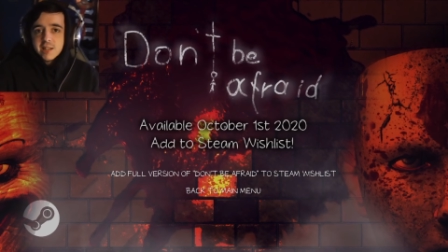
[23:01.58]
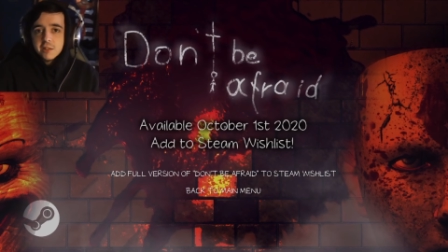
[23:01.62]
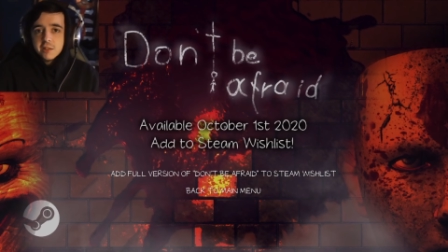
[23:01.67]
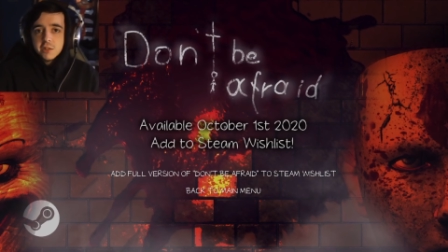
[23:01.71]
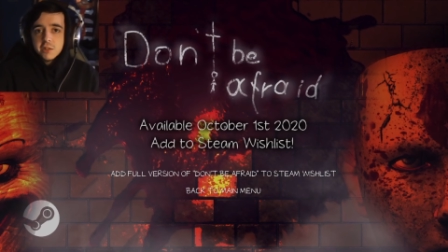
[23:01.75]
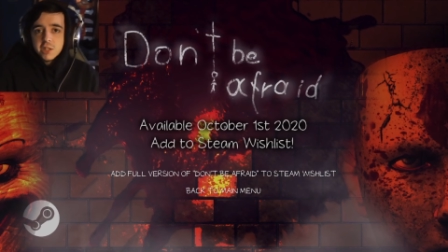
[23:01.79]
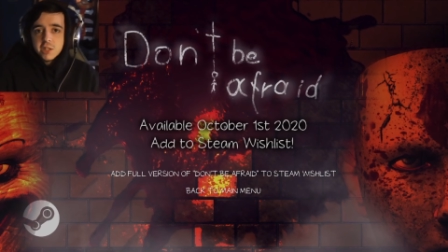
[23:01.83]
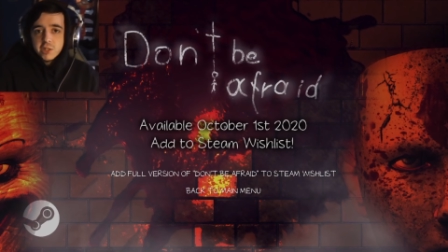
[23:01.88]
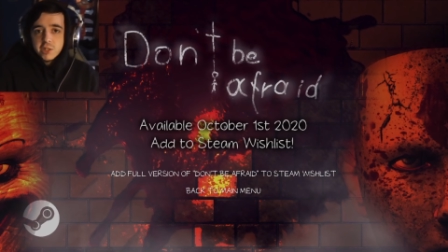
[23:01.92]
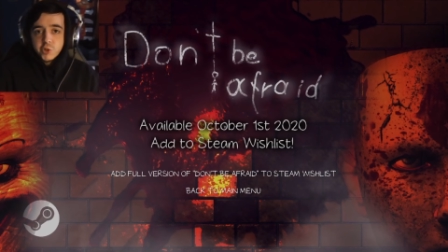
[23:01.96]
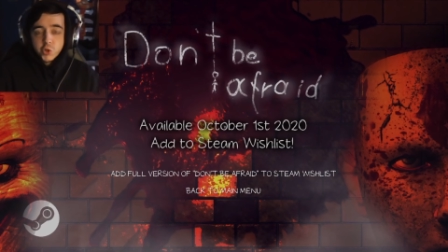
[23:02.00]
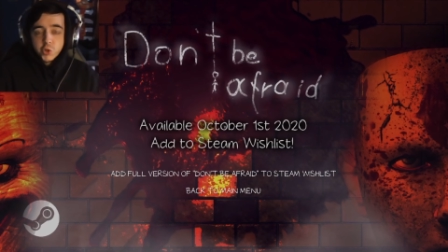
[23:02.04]

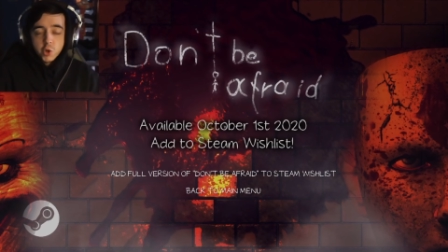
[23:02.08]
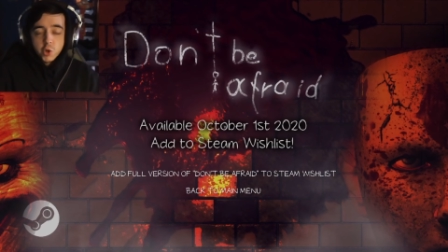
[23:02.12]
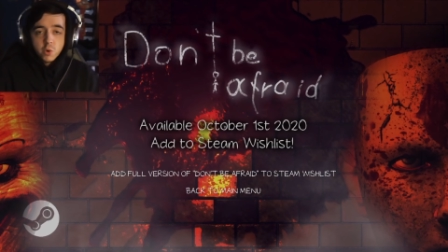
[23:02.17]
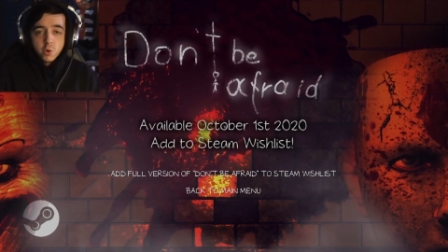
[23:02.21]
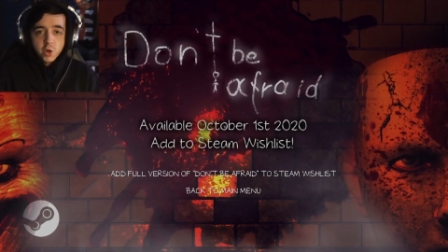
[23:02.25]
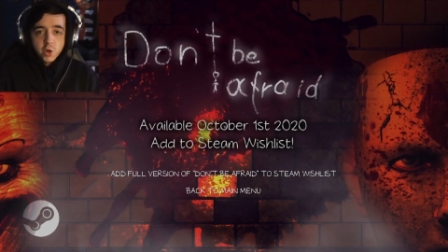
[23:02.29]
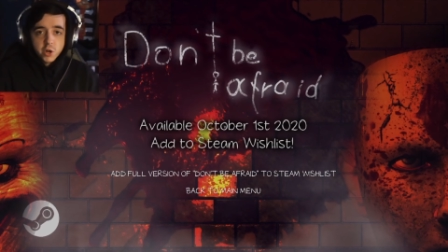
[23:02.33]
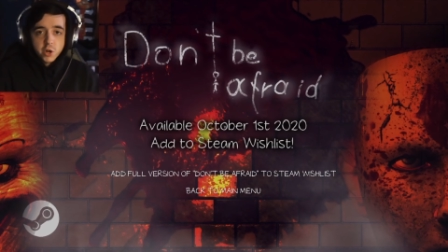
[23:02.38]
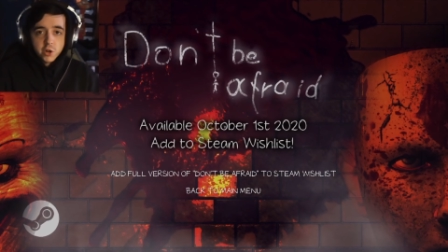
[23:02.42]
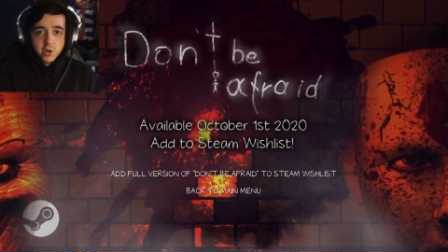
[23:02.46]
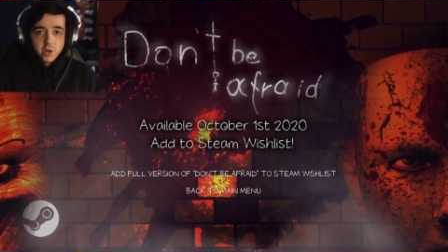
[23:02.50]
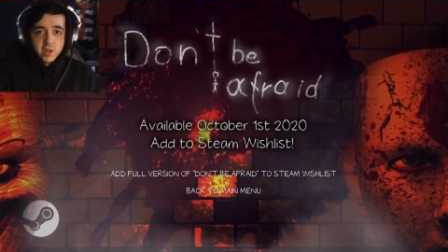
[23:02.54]
the
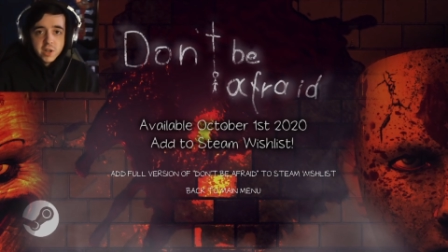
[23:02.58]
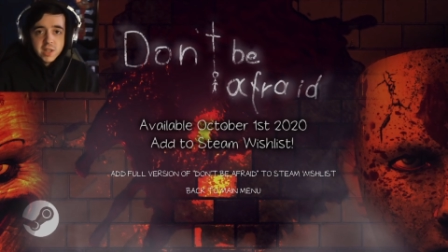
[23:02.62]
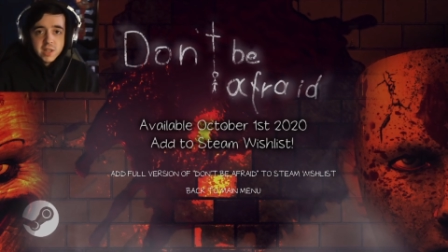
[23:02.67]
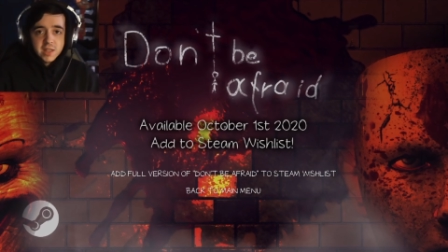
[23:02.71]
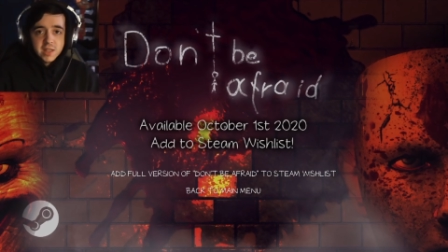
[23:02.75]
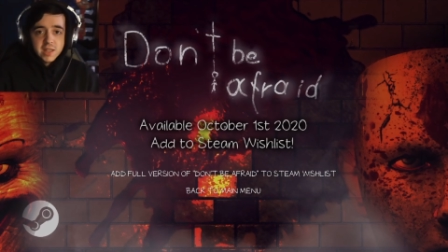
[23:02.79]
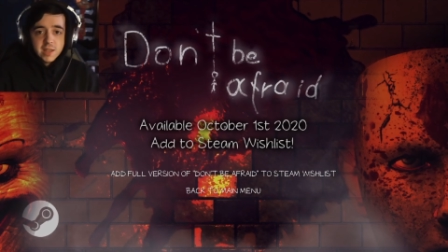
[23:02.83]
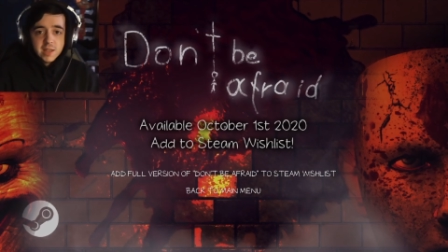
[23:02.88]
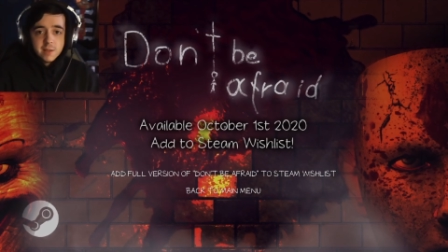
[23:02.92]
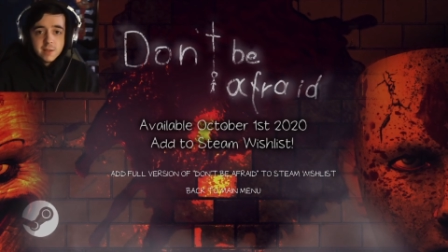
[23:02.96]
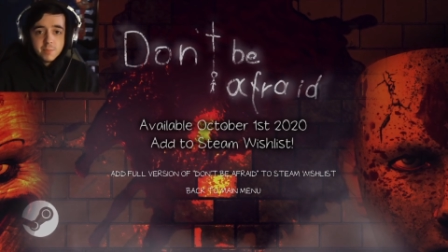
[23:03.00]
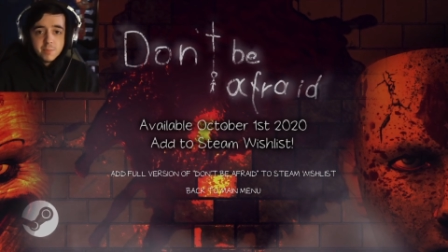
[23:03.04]
Joker in
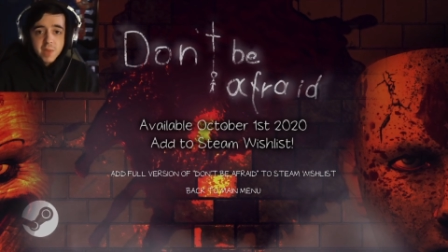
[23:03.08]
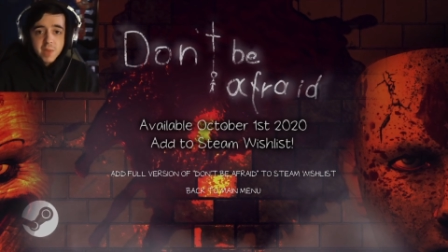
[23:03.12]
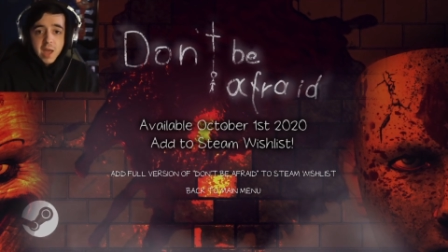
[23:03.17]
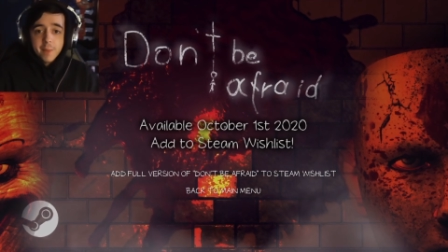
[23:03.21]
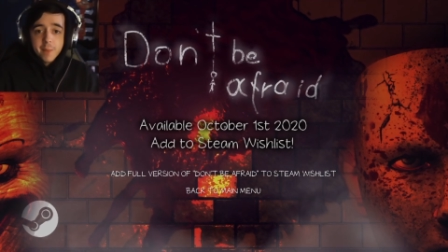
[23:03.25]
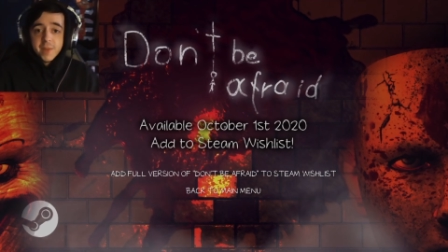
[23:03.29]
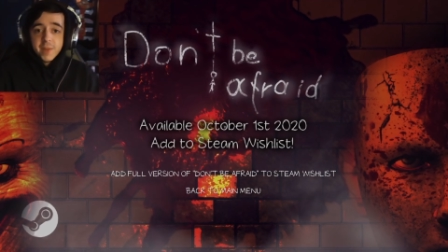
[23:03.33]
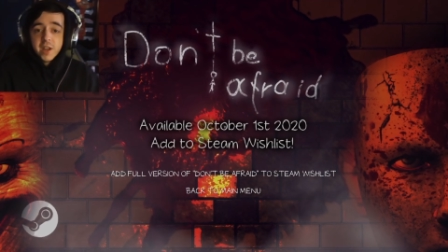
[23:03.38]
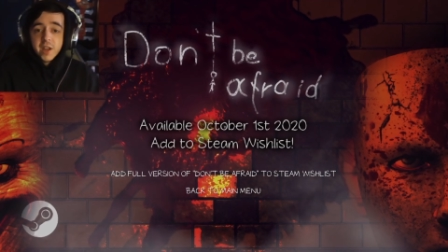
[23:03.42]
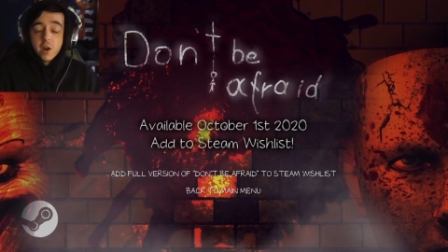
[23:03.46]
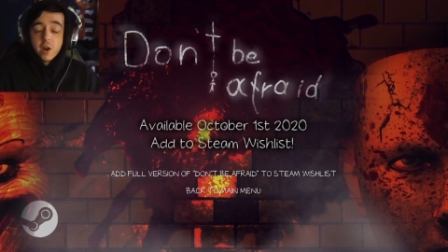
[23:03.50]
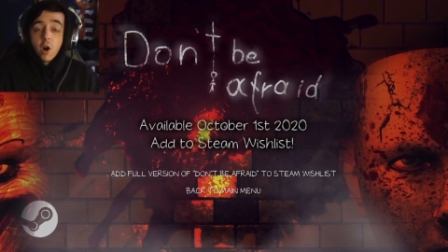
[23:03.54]
the
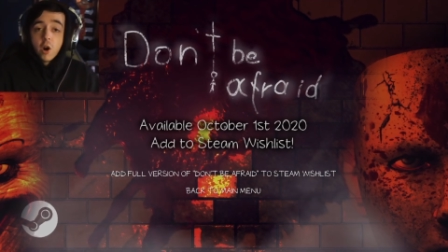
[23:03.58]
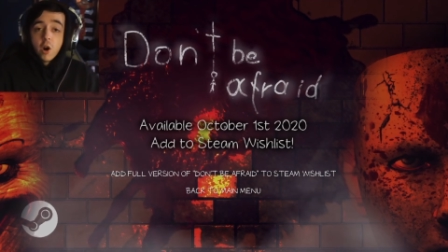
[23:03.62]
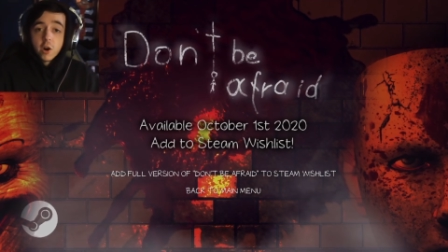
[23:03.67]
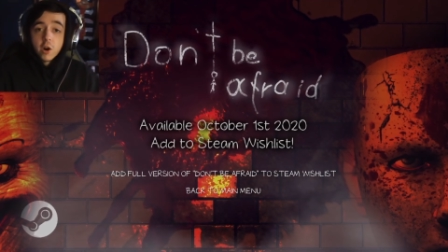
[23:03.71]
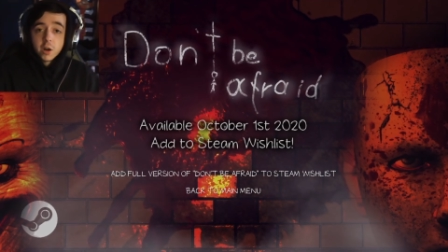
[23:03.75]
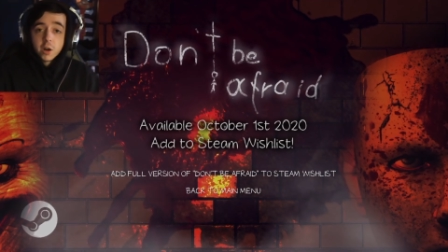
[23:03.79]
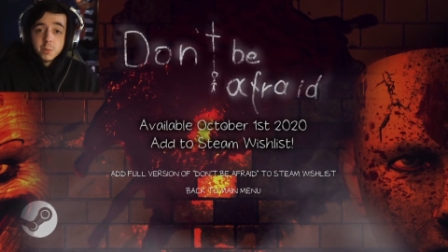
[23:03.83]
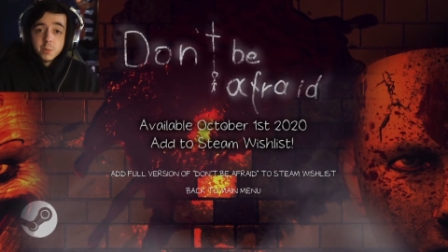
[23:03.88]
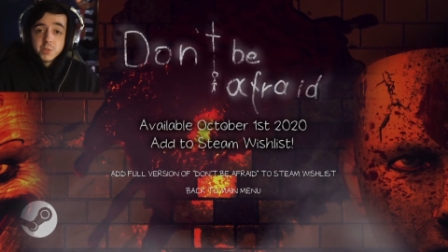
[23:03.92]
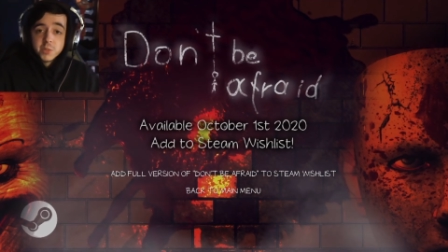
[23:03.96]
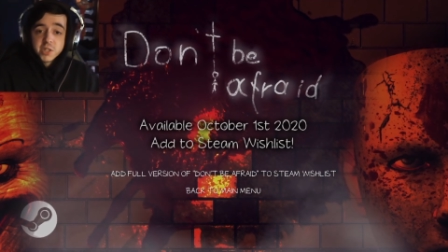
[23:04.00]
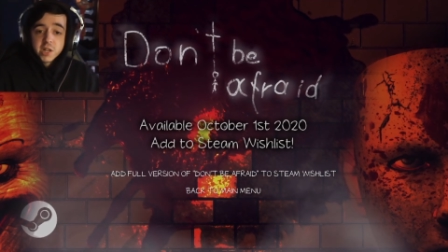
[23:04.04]
Batman
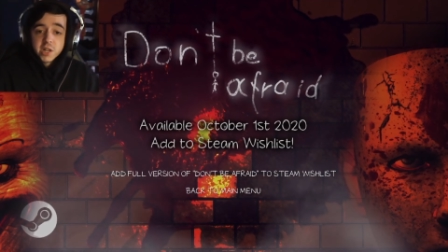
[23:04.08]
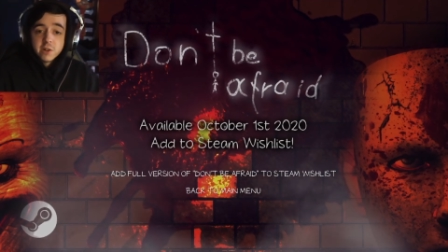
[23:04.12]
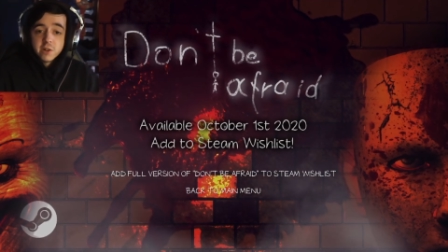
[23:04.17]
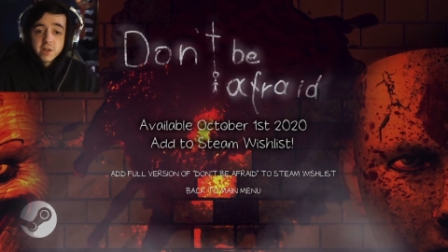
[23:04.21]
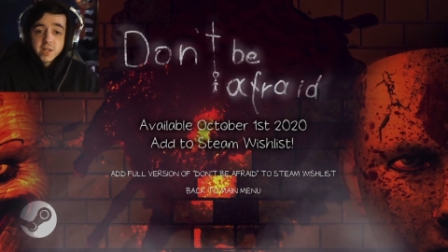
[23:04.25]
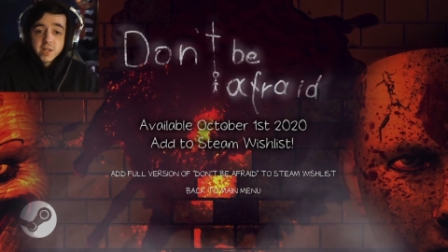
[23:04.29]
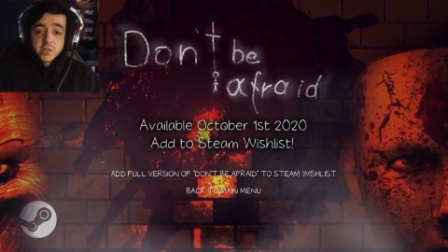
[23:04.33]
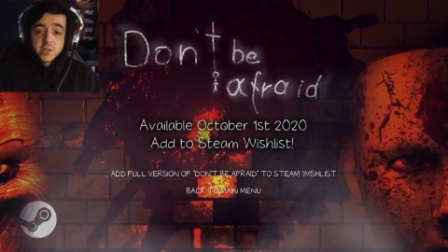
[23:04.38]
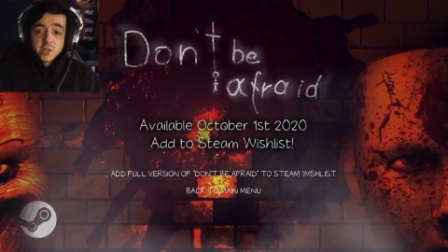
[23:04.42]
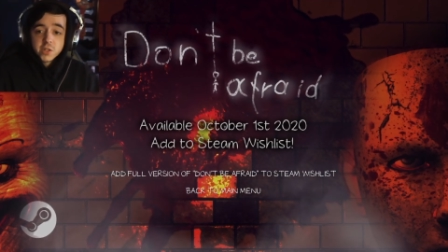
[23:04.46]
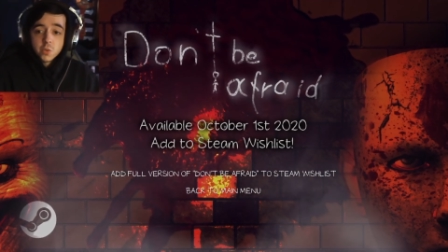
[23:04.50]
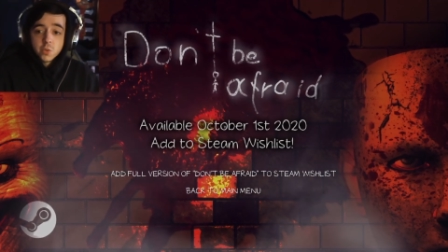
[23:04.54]
Arkham
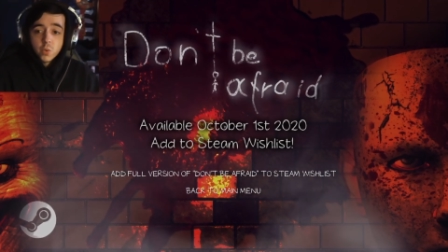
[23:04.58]
series,